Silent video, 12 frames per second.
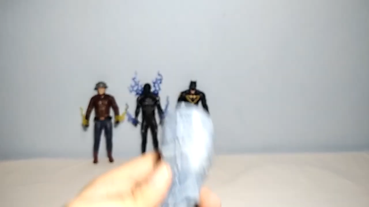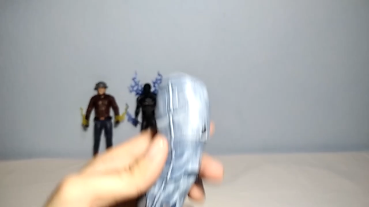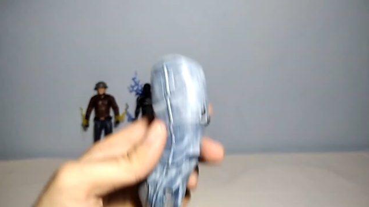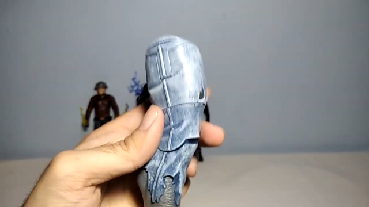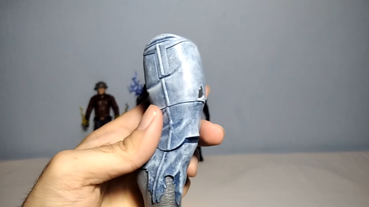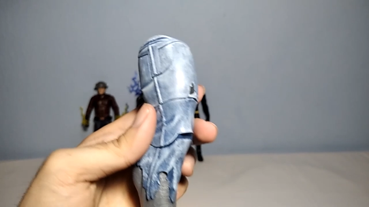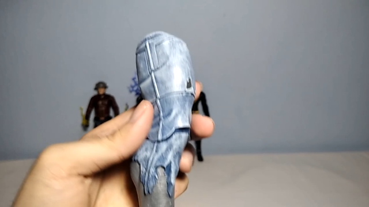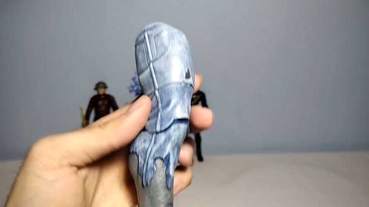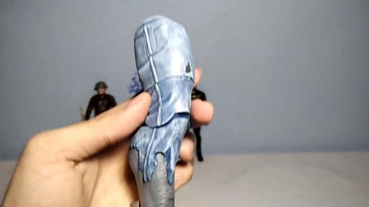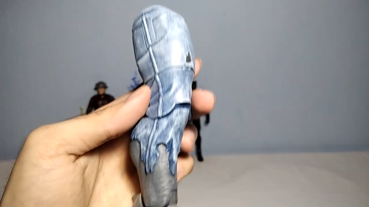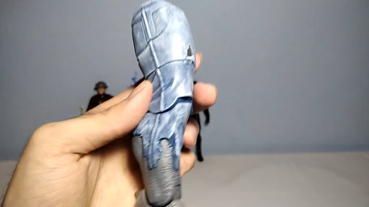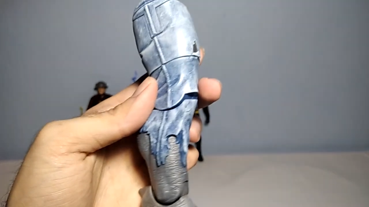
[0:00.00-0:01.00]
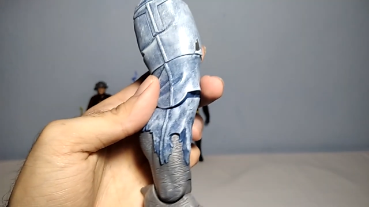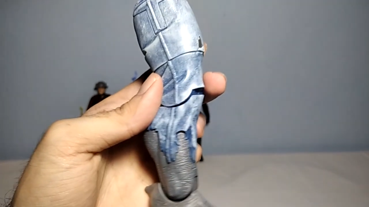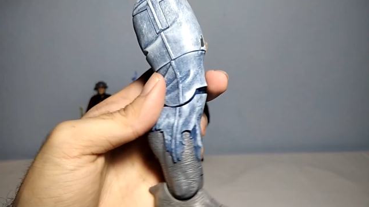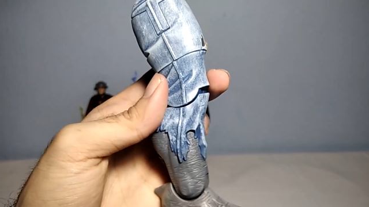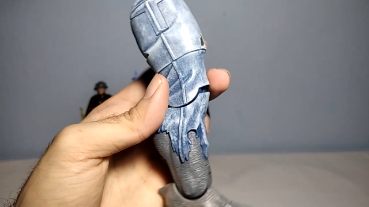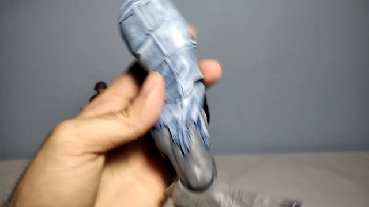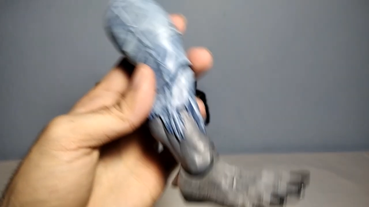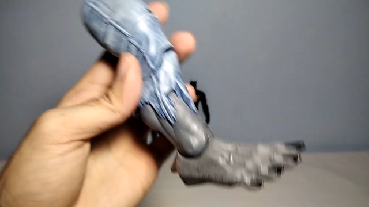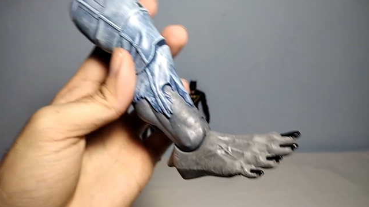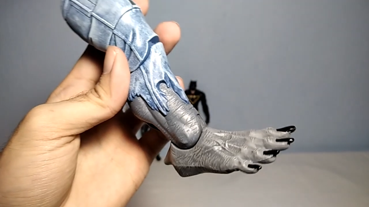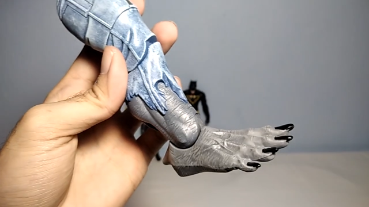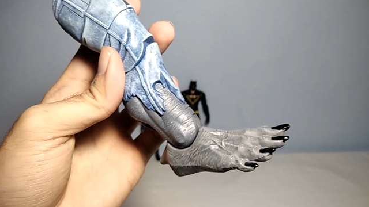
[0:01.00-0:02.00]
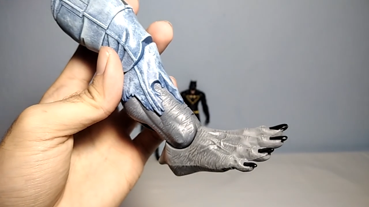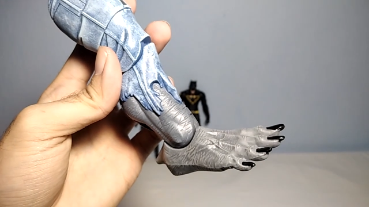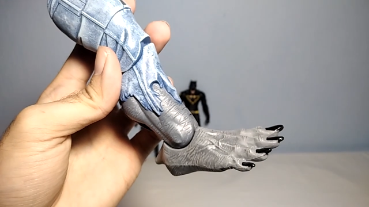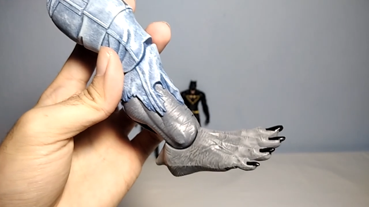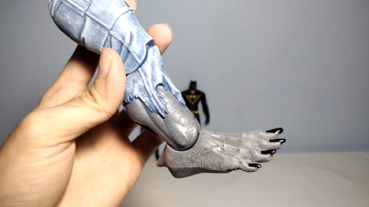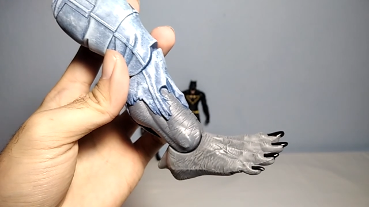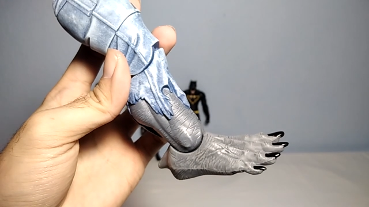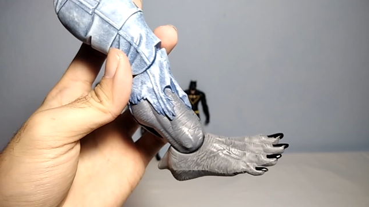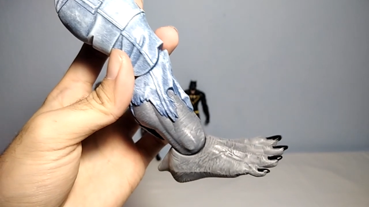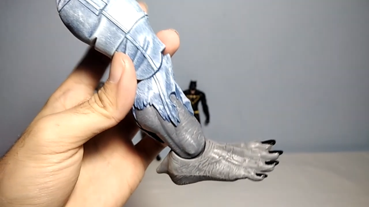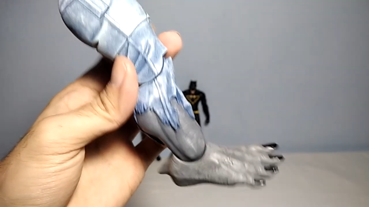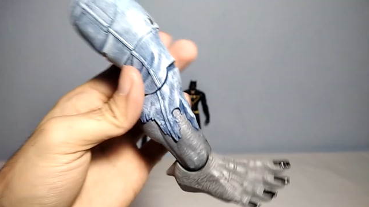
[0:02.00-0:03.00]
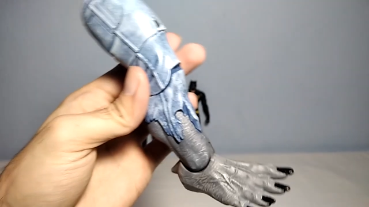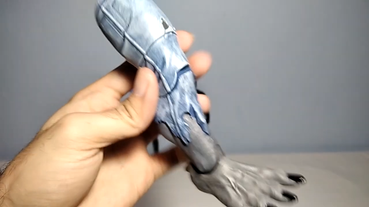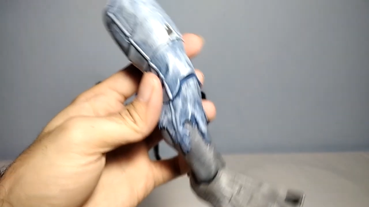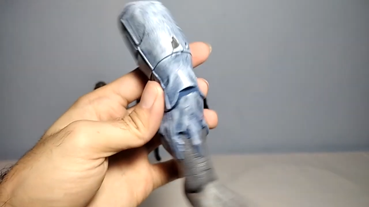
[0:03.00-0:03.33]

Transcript: Nobody's mouth can be seen.